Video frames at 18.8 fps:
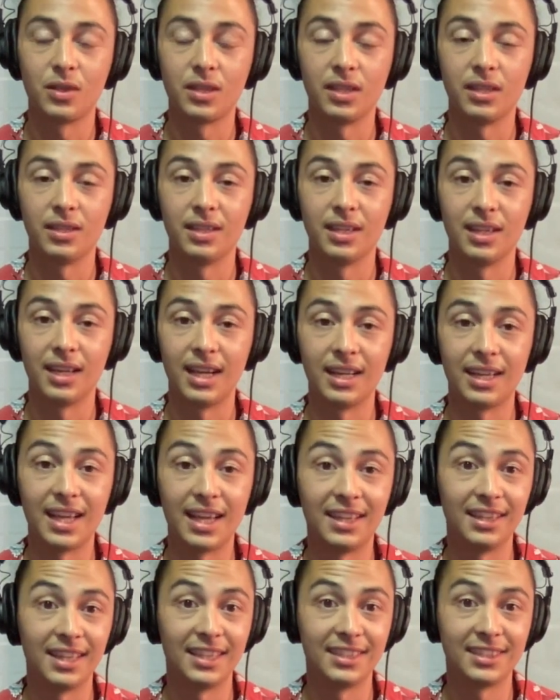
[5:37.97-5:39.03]
Okay,
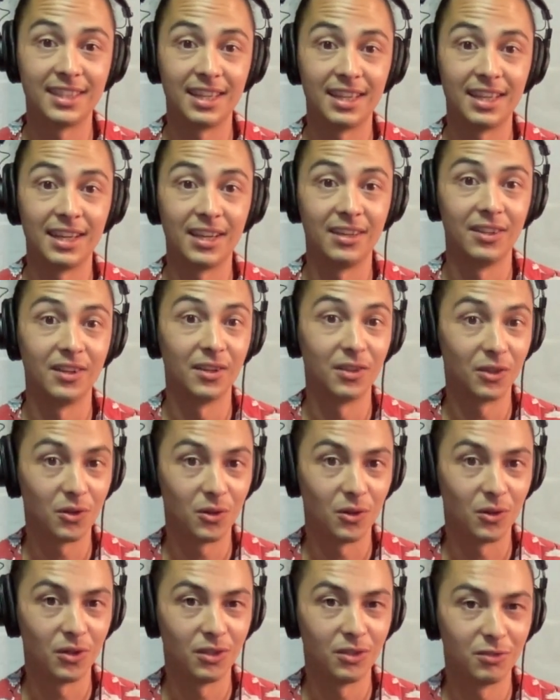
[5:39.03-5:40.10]
again, let's get another
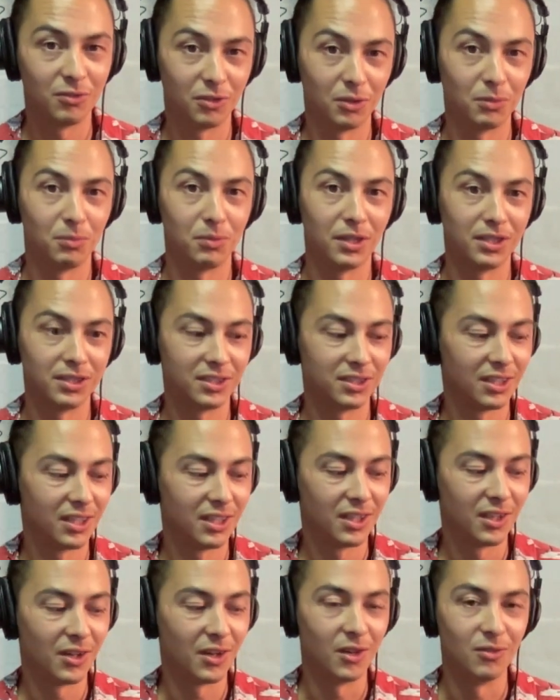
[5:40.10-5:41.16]
chord for the price
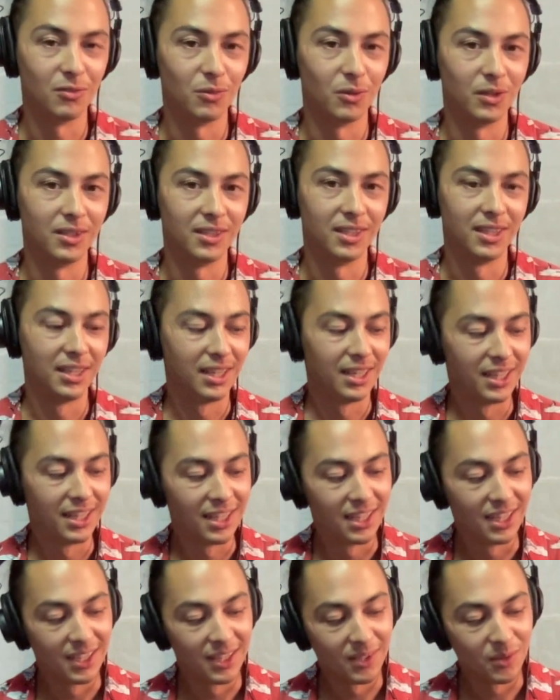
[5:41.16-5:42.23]
of one.
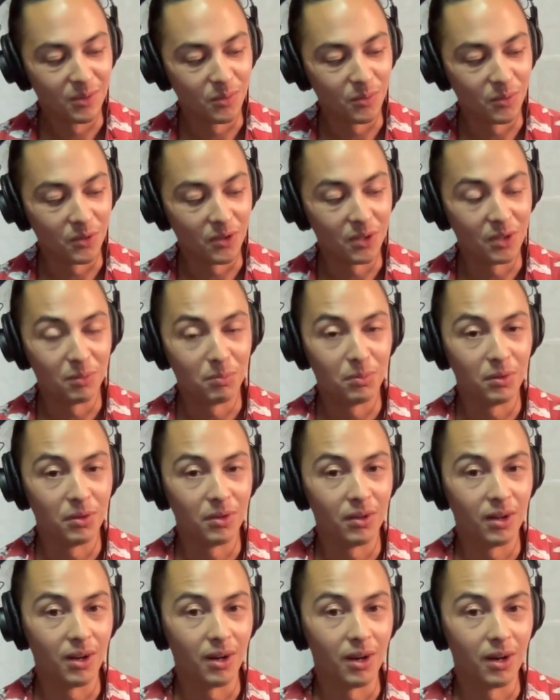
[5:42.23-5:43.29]
We're going to
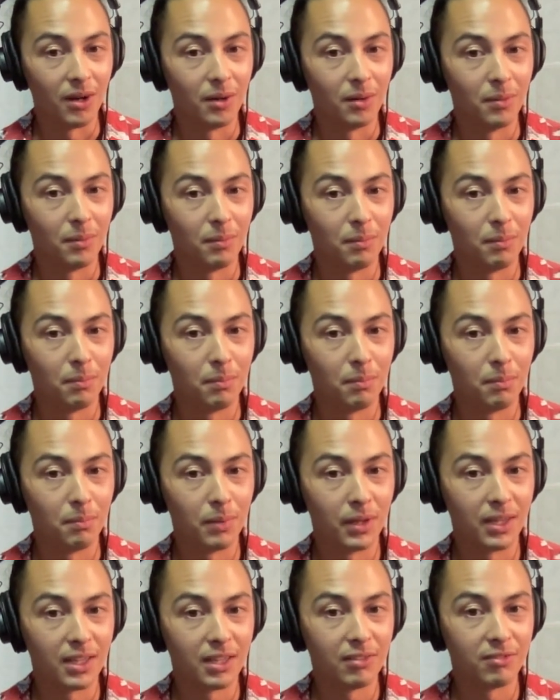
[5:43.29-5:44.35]
put our
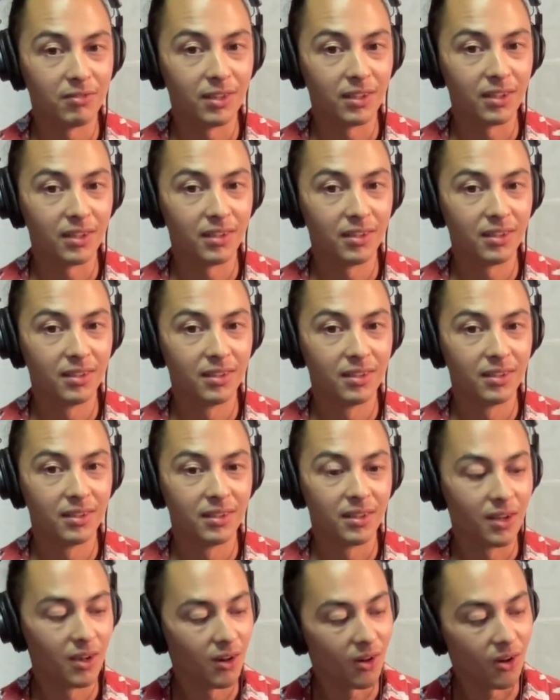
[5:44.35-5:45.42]
pinky finger
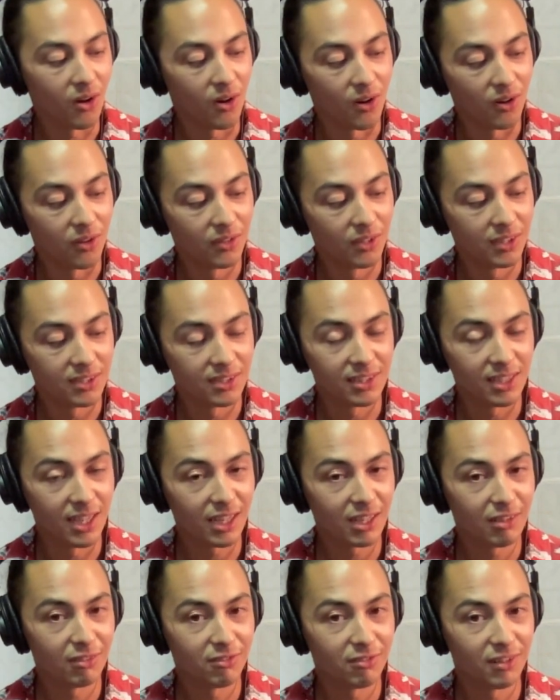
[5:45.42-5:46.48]
on the
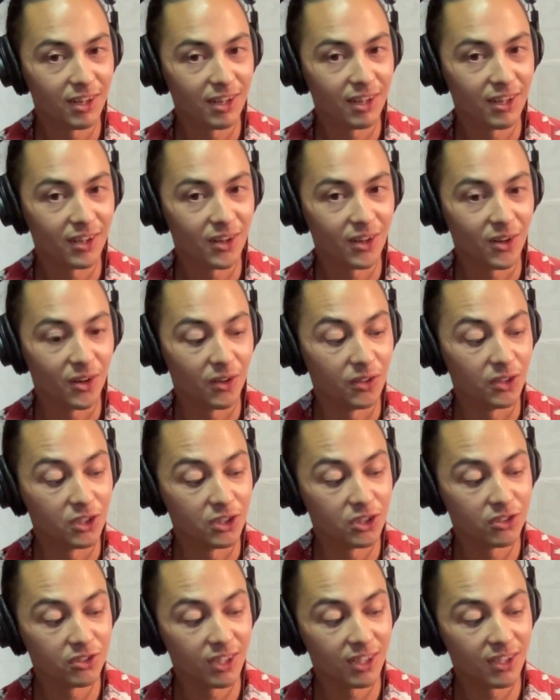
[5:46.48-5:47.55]
2nd fret on the
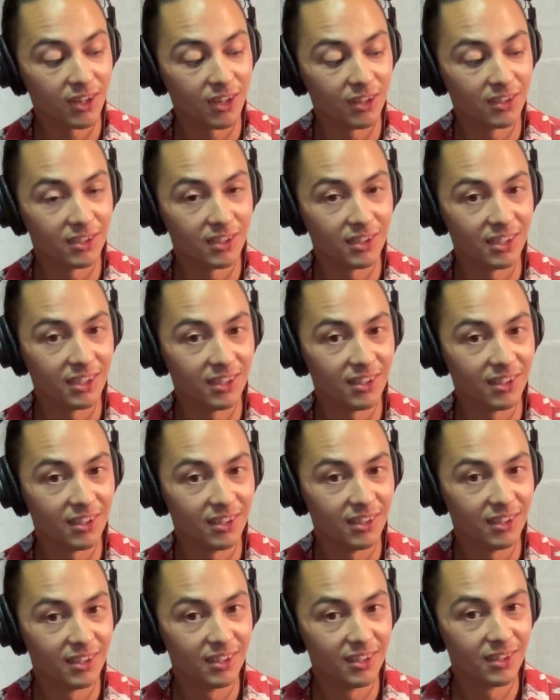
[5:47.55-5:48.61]
string underneath,
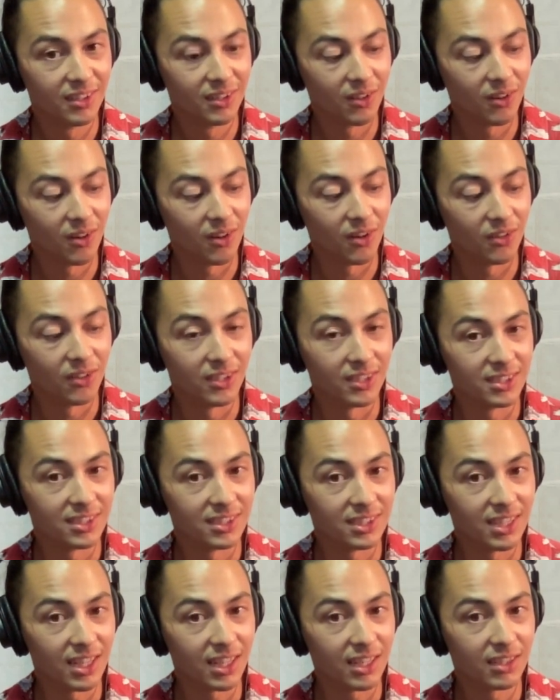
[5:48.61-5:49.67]
on the
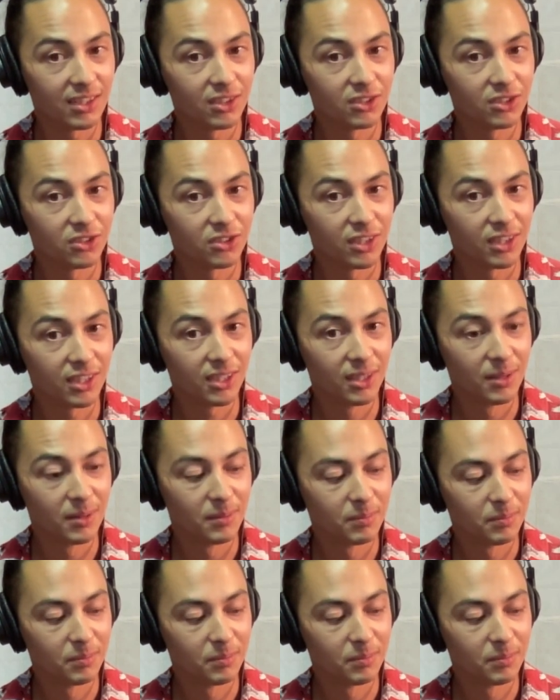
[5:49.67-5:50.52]
2nd string.